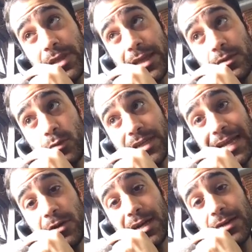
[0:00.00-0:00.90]
that we
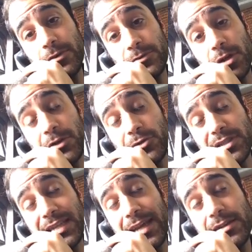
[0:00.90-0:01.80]
now have over
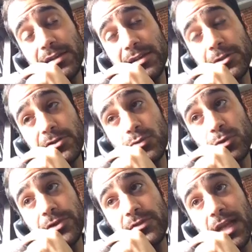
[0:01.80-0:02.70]
110 years
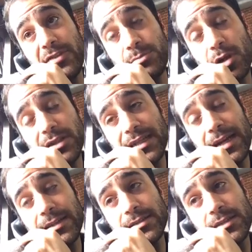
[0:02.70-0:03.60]
worth of live
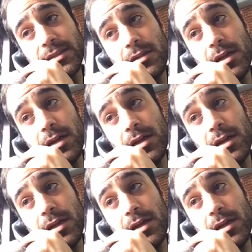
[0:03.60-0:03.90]
broadcasts